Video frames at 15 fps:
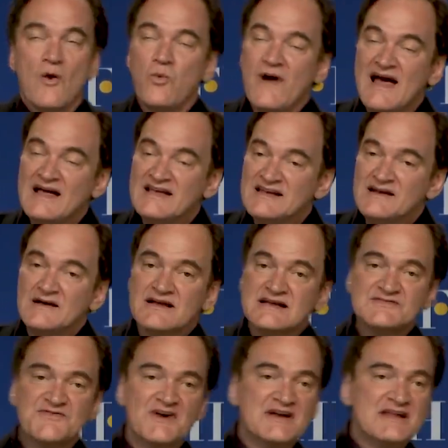Well,
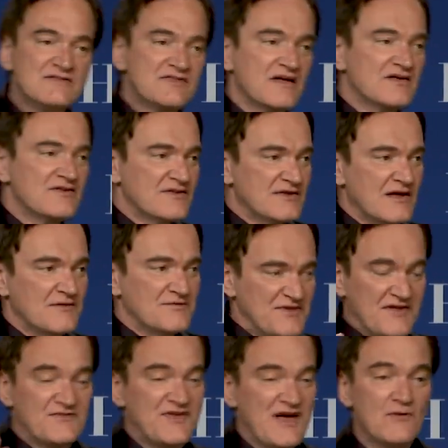it's funny.
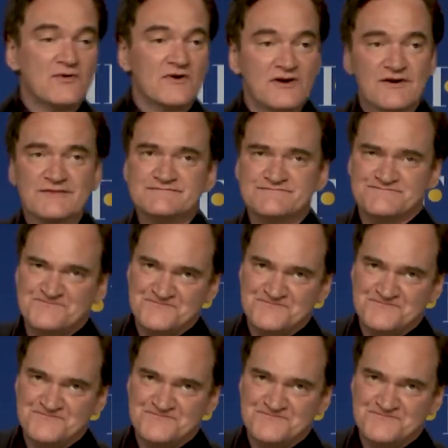They were